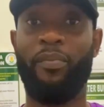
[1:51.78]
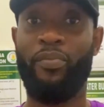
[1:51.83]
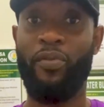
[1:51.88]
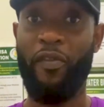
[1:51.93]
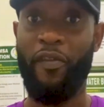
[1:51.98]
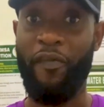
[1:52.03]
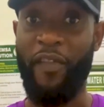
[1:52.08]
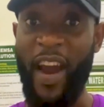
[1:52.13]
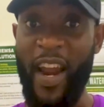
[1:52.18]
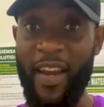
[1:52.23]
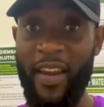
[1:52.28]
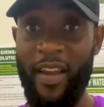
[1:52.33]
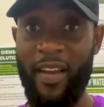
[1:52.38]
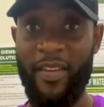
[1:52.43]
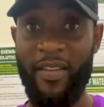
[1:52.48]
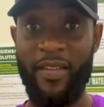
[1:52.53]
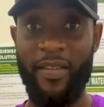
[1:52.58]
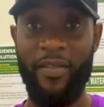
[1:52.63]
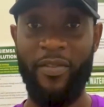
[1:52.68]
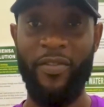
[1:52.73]

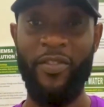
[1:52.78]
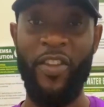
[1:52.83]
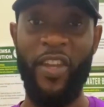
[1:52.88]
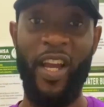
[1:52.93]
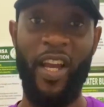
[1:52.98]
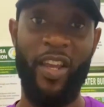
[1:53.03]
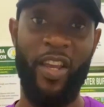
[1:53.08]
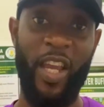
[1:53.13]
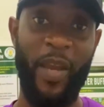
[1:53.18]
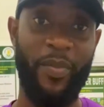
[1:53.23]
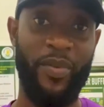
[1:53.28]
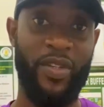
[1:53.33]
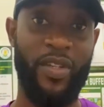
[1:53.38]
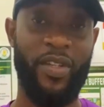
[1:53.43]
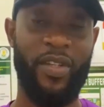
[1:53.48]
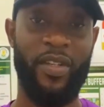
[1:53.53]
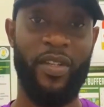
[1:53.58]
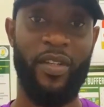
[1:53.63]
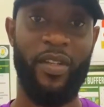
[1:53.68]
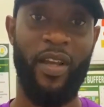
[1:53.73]
provided they are
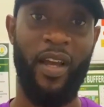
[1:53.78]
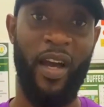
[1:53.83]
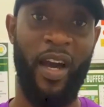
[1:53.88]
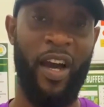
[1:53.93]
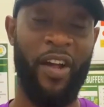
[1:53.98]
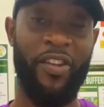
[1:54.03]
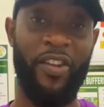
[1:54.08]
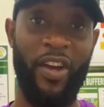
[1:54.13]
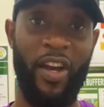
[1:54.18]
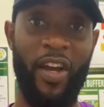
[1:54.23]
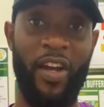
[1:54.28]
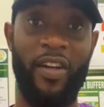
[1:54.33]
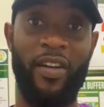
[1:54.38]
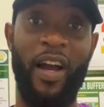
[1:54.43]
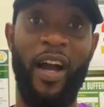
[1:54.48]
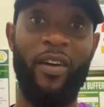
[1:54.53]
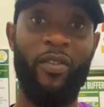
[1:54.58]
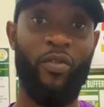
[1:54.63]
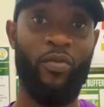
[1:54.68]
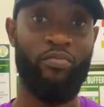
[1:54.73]
kept under
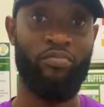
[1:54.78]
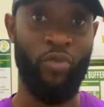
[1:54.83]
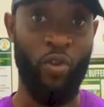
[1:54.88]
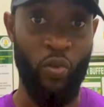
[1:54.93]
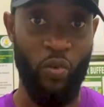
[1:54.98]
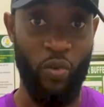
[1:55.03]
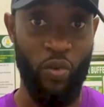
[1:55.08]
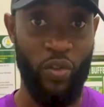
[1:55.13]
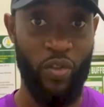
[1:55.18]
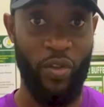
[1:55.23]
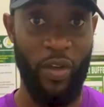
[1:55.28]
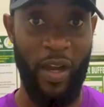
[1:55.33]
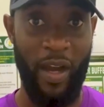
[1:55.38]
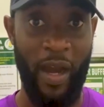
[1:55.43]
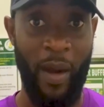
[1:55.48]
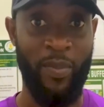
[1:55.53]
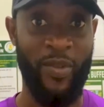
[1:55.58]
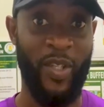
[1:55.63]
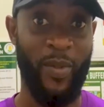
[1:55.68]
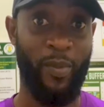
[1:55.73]
good,
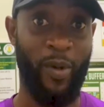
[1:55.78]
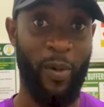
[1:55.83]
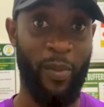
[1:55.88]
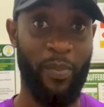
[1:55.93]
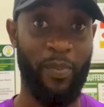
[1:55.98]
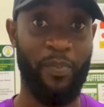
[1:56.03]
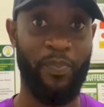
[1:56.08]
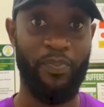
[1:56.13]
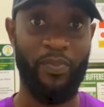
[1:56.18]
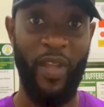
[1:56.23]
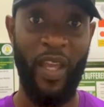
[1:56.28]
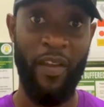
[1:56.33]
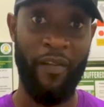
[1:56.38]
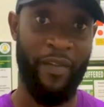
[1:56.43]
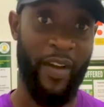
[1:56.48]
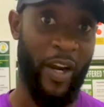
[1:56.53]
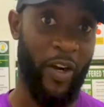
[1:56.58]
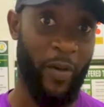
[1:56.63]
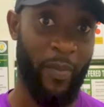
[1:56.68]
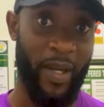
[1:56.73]
optimum
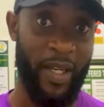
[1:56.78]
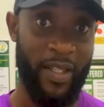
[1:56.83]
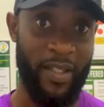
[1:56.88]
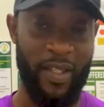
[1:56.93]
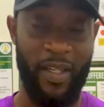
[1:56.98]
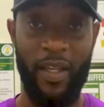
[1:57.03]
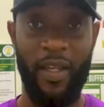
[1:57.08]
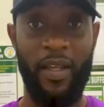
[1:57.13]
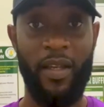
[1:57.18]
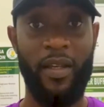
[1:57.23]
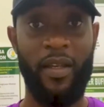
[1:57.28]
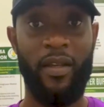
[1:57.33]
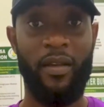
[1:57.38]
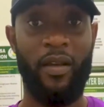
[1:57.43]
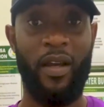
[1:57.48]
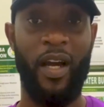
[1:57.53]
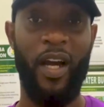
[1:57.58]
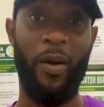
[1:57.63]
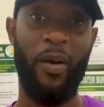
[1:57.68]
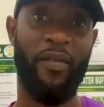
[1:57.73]
environment.
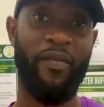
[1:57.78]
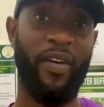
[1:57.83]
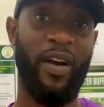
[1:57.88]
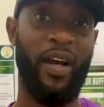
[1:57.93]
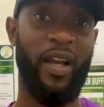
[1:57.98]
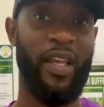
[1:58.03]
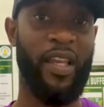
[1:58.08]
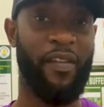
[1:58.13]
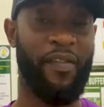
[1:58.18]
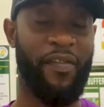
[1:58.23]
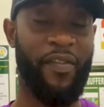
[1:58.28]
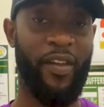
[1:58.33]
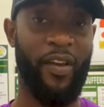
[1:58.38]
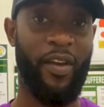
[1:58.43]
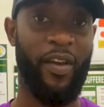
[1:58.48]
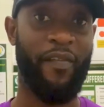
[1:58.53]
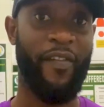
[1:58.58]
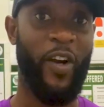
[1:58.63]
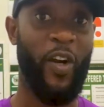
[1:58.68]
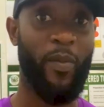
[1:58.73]
However, if the
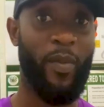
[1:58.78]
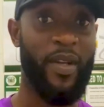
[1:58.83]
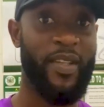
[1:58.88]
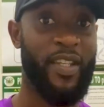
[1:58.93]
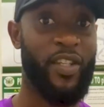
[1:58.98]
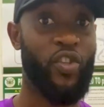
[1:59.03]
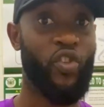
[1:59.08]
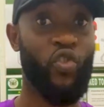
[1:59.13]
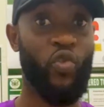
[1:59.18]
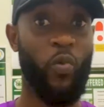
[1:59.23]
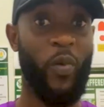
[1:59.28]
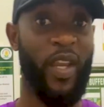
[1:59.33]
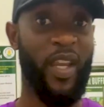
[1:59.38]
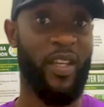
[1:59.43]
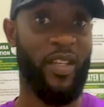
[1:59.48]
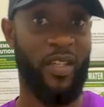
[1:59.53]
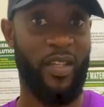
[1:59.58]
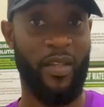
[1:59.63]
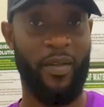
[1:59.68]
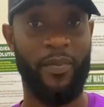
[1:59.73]
environment is
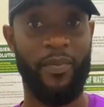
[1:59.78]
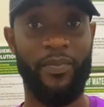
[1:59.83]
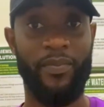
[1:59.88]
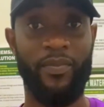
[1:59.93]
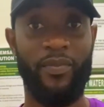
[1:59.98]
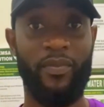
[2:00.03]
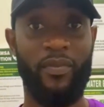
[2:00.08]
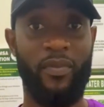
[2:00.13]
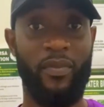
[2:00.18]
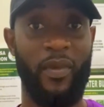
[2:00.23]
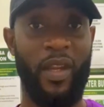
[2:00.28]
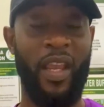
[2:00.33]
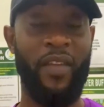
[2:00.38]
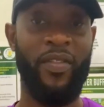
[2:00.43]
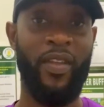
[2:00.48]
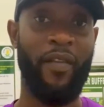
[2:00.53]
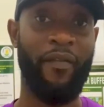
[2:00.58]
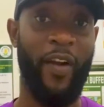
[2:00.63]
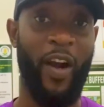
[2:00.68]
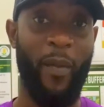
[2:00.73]
tweaked,
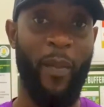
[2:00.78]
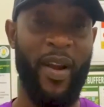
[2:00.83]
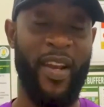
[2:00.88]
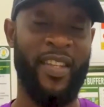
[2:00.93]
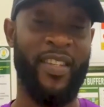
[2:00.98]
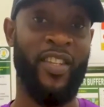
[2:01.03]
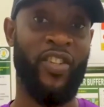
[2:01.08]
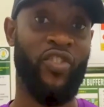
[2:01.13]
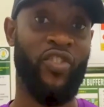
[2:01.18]
if the environment is